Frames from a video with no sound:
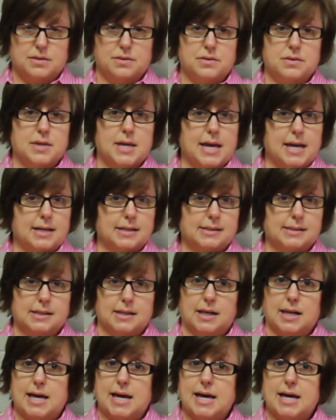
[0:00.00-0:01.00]
Next
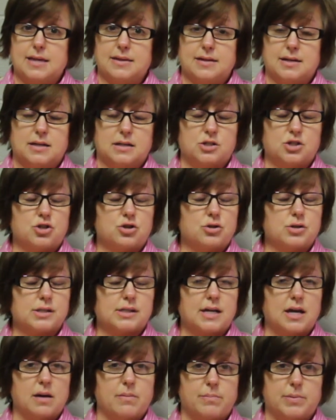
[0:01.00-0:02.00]
in line, the insurance
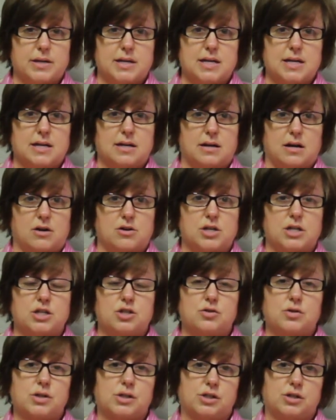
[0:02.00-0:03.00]
company and our
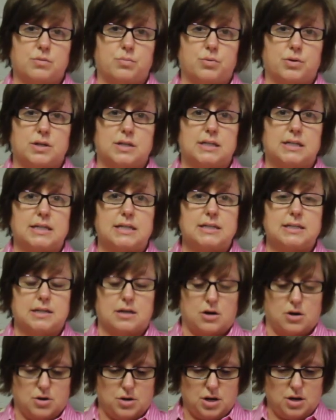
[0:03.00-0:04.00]
district
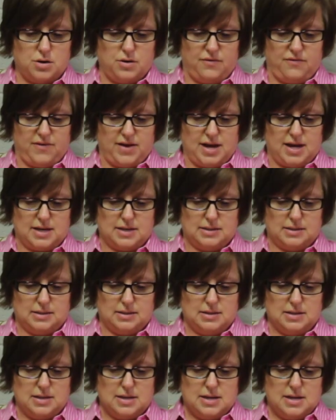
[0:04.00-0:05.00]
superintendent are notified.
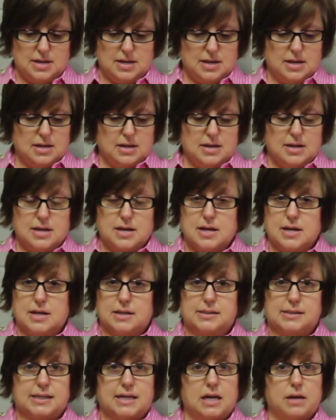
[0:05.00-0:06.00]

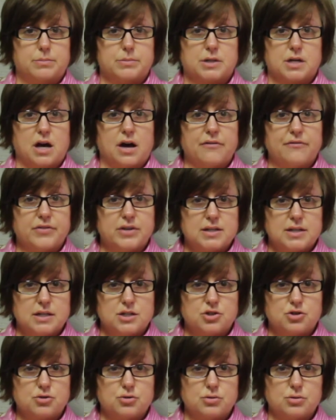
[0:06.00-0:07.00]
It's kept
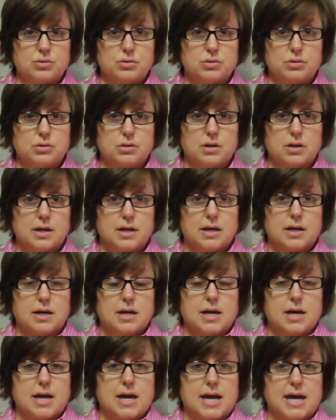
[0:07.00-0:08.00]
confidential,
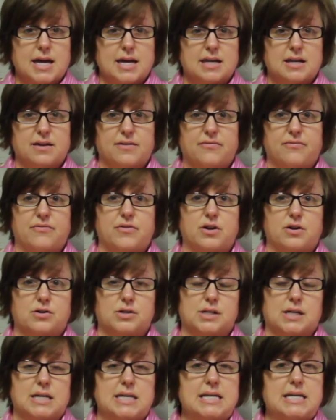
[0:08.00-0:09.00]
and if
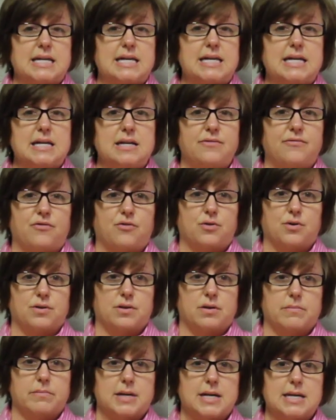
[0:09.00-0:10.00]
there's a need for
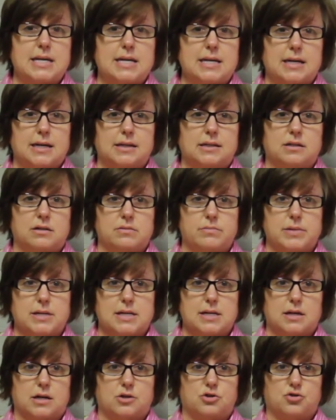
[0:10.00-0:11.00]
the media to
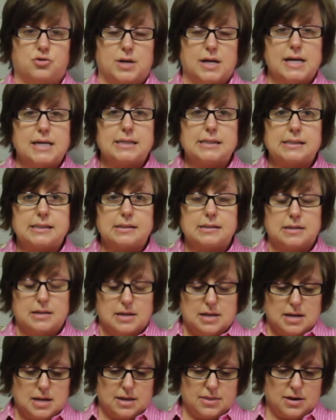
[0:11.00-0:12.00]
be addressed,
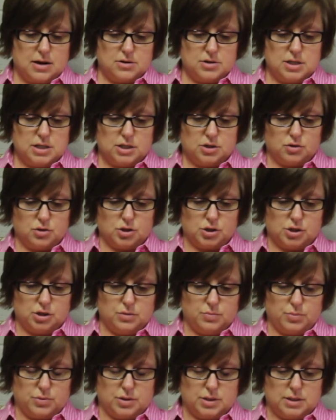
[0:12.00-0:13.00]
our district
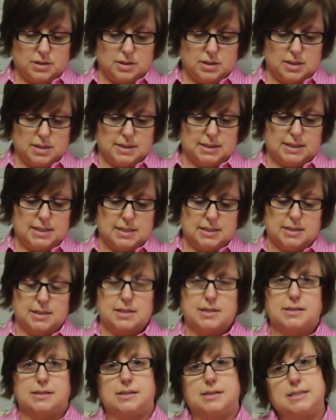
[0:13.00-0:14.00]
superintendent
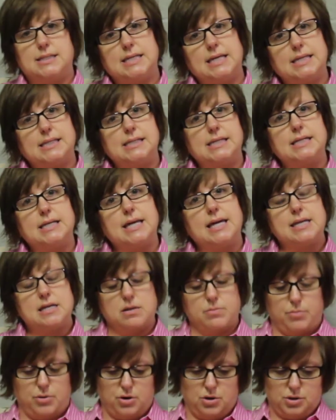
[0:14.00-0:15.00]
is the
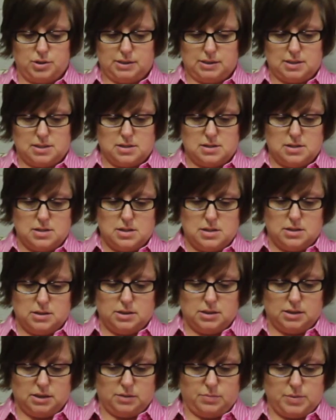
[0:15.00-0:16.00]
designated person
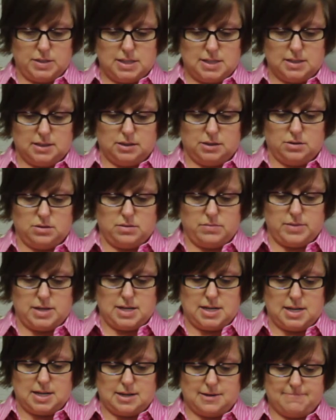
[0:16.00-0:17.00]
to speak to the
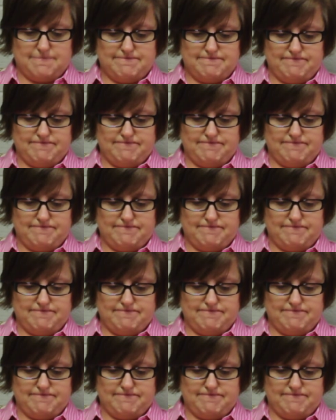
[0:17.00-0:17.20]
media.